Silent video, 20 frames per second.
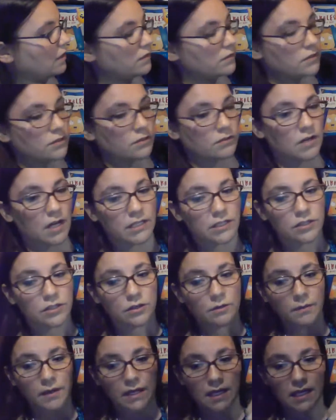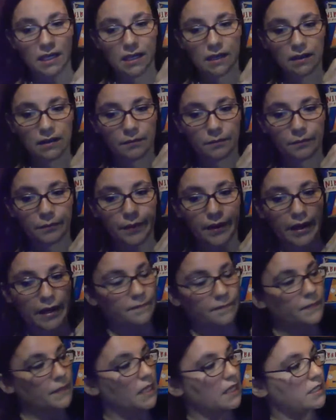so not too many,
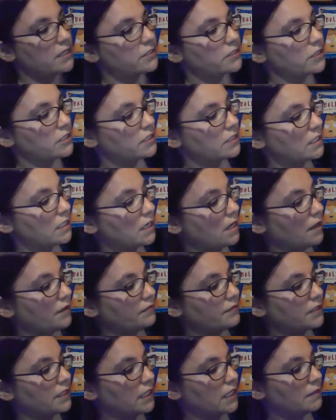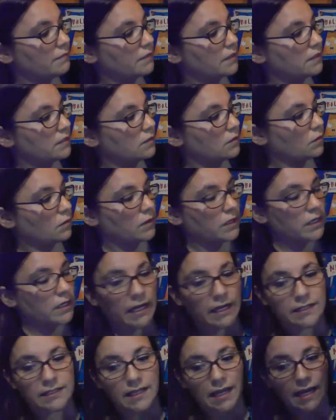but just enough to keep the story
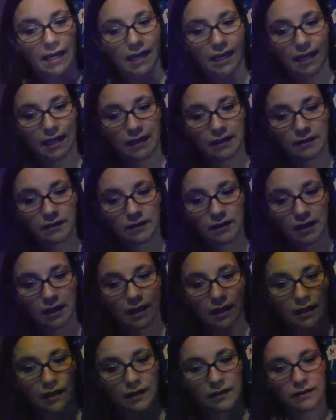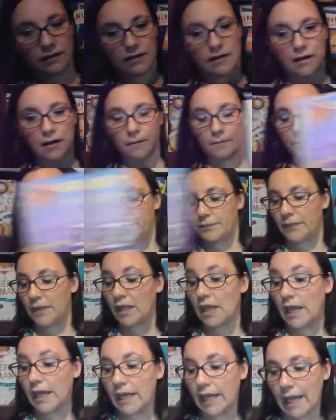exciting and
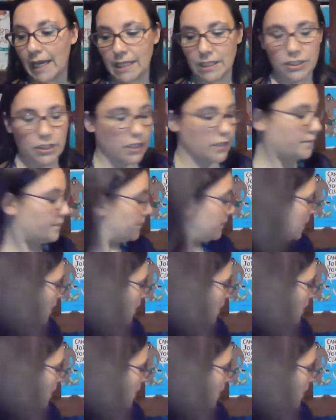engaging.